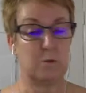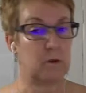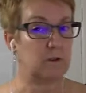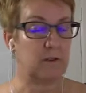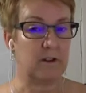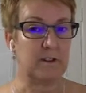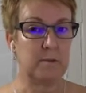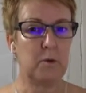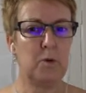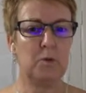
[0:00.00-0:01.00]
want a very
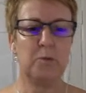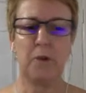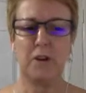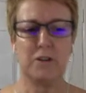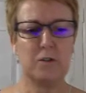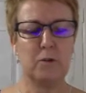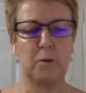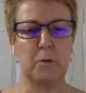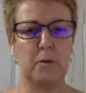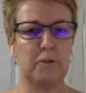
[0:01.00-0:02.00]
small brochure or
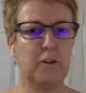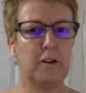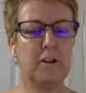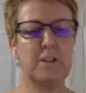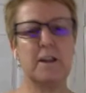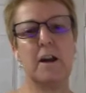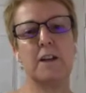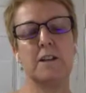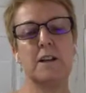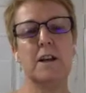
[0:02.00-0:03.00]
portfolio site.